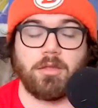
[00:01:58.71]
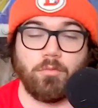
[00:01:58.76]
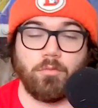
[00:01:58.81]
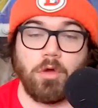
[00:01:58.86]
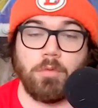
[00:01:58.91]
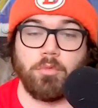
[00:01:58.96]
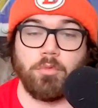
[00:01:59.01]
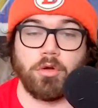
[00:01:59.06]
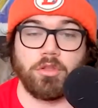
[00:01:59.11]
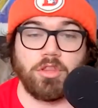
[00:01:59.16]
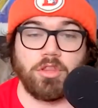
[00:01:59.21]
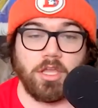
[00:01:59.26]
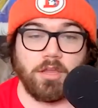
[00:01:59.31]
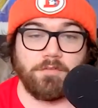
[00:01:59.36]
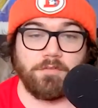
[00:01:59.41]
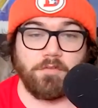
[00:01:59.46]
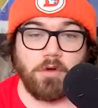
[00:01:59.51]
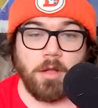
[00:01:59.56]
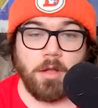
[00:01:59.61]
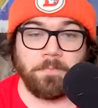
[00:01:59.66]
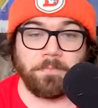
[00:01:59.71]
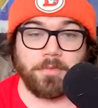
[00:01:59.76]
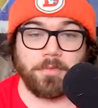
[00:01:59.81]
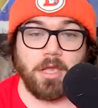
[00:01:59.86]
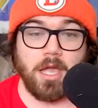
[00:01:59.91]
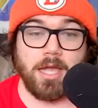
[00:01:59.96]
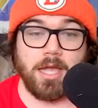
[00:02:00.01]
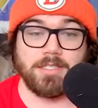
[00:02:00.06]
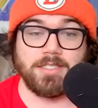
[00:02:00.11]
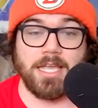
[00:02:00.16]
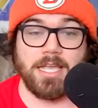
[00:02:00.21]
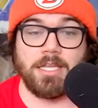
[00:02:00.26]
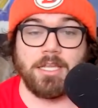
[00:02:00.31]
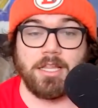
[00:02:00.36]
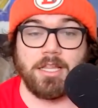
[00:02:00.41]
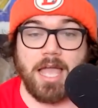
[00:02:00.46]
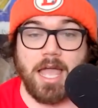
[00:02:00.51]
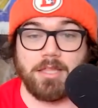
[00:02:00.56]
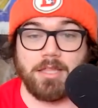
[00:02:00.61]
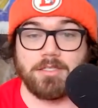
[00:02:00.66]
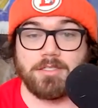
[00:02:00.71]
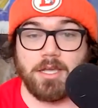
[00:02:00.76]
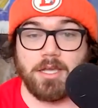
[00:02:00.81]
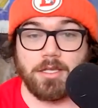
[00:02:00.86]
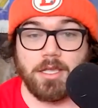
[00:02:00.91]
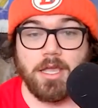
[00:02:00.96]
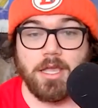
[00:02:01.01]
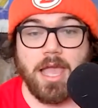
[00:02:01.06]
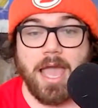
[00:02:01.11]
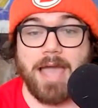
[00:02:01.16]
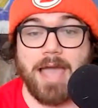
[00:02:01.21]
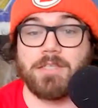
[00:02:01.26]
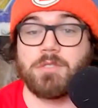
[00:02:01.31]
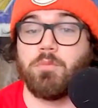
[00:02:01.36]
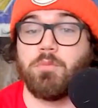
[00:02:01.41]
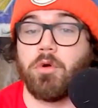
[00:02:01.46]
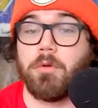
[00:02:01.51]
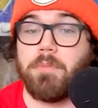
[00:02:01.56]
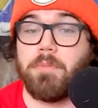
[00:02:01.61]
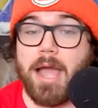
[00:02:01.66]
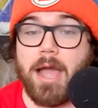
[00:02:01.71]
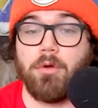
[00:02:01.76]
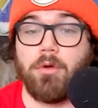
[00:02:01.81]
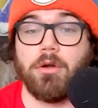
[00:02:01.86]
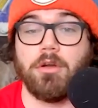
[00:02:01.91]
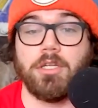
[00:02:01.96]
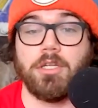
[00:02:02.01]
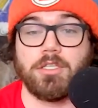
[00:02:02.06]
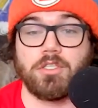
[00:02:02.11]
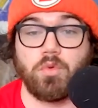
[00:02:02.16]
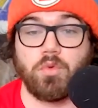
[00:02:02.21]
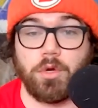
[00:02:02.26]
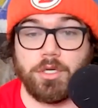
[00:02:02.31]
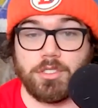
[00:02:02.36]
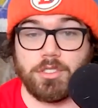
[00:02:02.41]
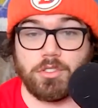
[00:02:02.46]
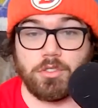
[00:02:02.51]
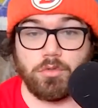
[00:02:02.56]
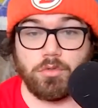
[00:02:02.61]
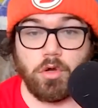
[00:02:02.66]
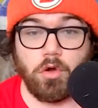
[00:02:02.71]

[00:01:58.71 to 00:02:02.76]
One more thing from Danielle Allentuck: has more power, hit 22